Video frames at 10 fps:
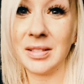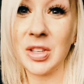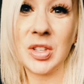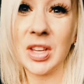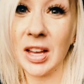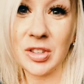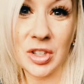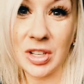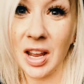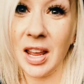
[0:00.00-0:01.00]

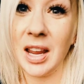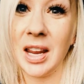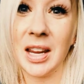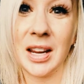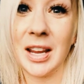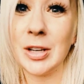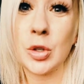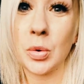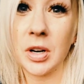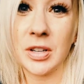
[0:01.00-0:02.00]
such a
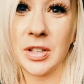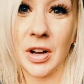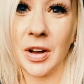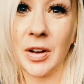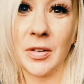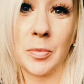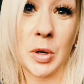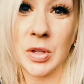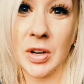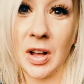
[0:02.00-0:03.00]
shortage of
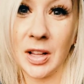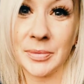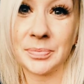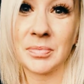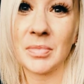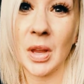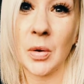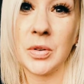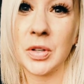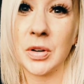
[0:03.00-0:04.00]
personnel
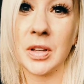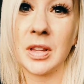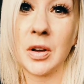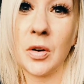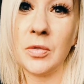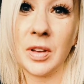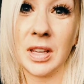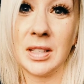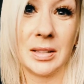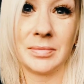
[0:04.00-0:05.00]
during the
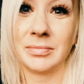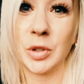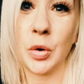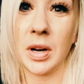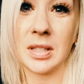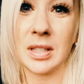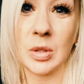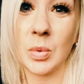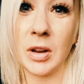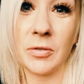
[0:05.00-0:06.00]
COVID
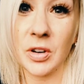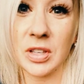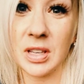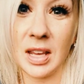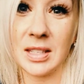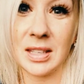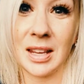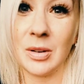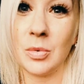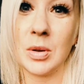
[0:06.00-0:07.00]
crisis when it first hit,
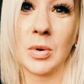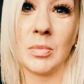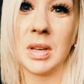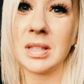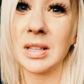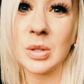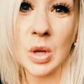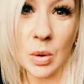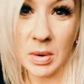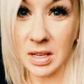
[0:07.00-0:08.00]
and we were missing
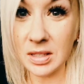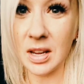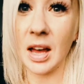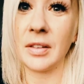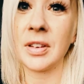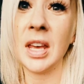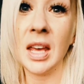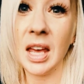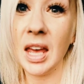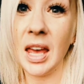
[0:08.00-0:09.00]
so many staff,
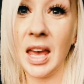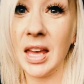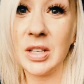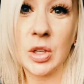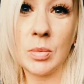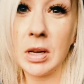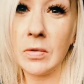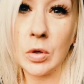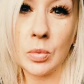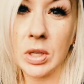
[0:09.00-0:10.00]
and so many
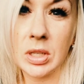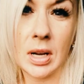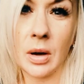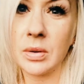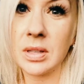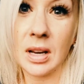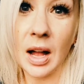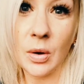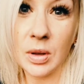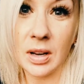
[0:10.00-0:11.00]
of you reached out and said,
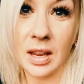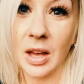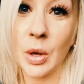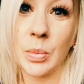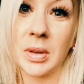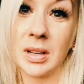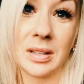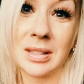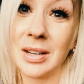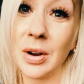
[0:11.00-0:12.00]
how can I help? And
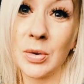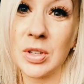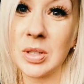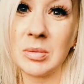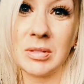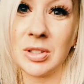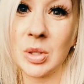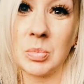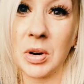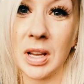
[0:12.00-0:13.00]
I said,
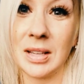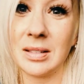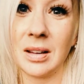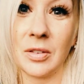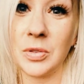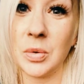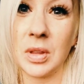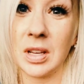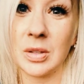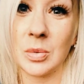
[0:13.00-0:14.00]
just bring in a few
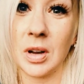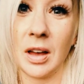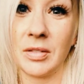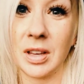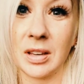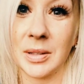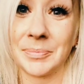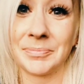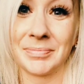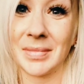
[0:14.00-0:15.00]
things. We're having a